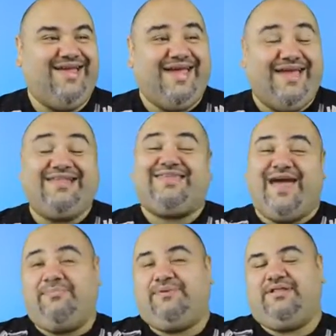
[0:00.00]
It's
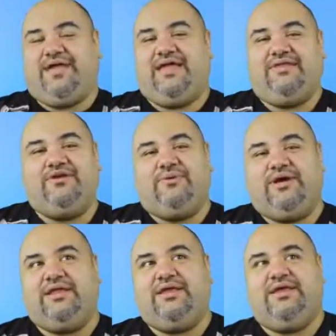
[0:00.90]
happened. And you know
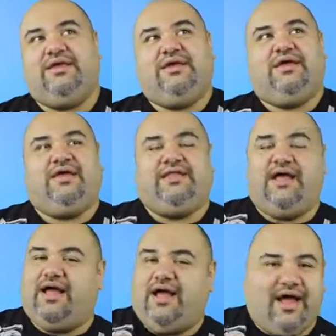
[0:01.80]
what?
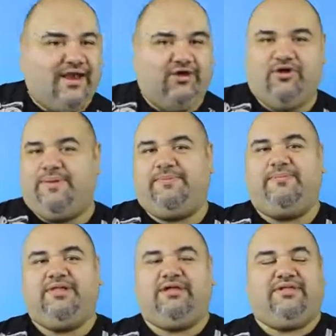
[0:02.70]
I know there'll be
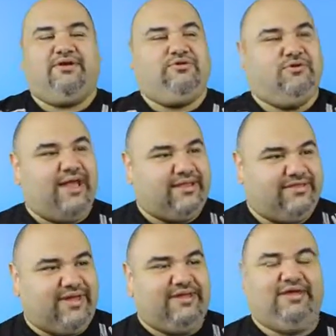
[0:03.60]
people out there who don't like
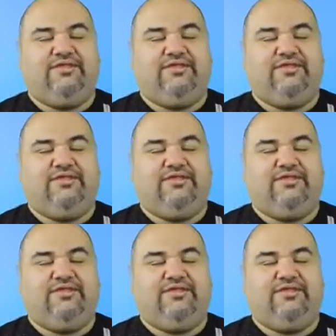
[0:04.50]
this idea.